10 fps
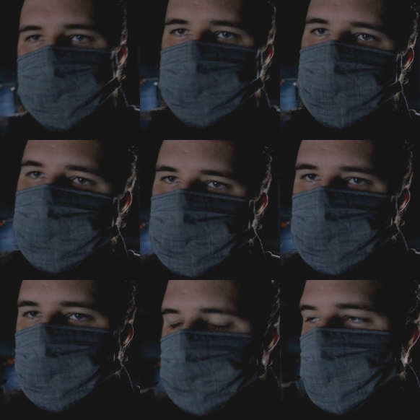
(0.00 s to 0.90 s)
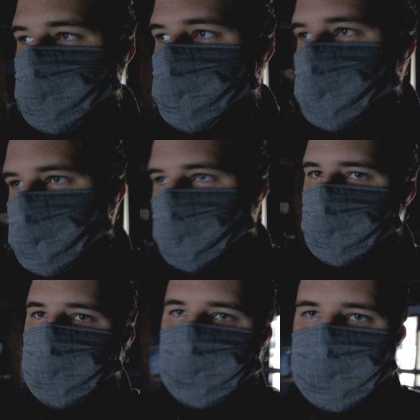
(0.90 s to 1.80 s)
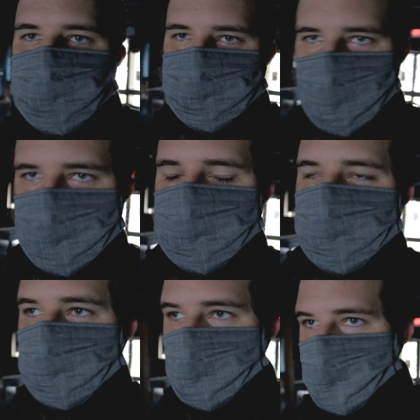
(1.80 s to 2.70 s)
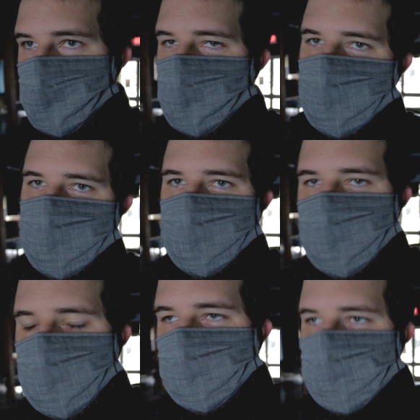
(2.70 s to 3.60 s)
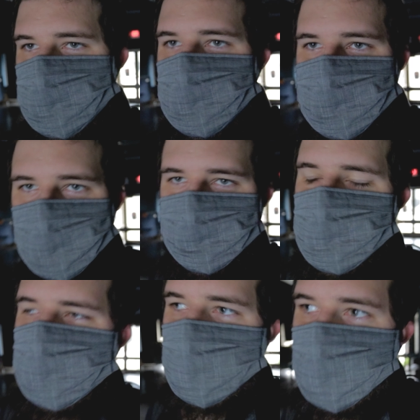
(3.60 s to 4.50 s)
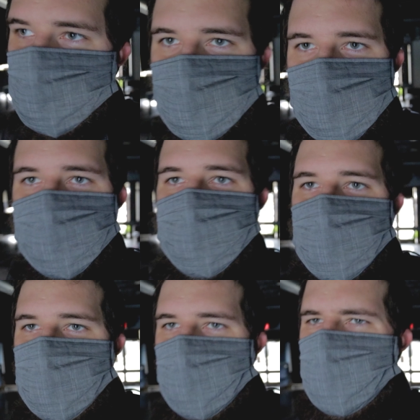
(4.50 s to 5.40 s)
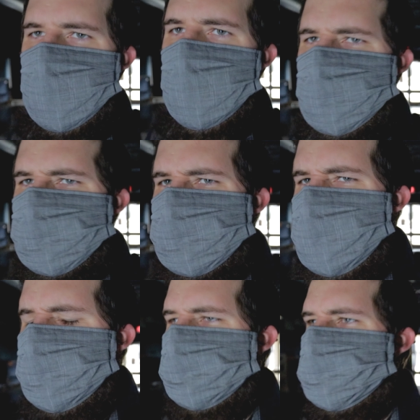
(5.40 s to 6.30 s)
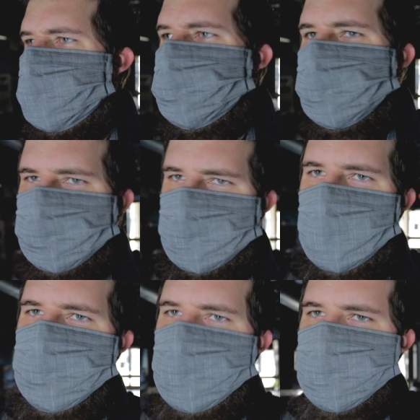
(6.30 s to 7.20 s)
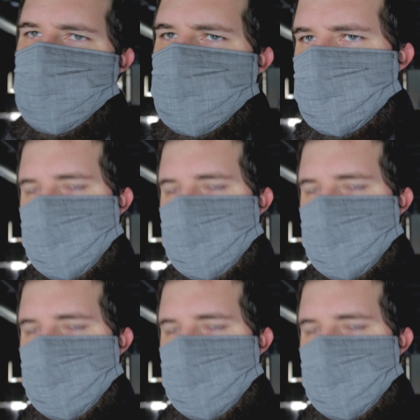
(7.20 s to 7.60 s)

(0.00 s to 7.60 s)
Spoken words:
we're actually going to the FedEx place to pick up a couple of C500s and a C70 and a Canon XF705, I think.